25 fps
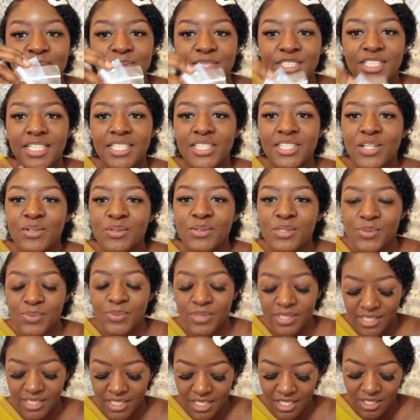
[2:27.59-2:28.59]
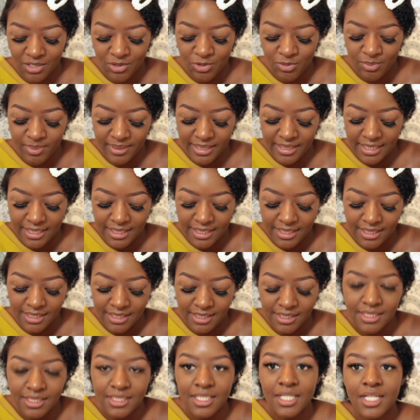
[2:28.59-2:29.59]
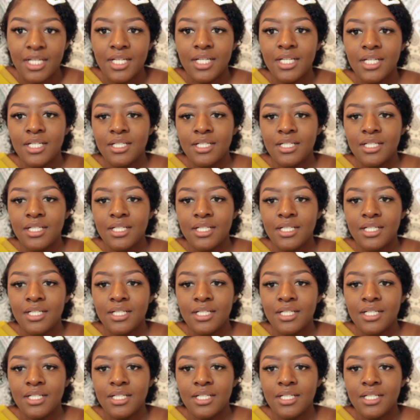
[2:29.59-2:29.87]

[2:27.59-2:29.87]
which I thought was really cute because,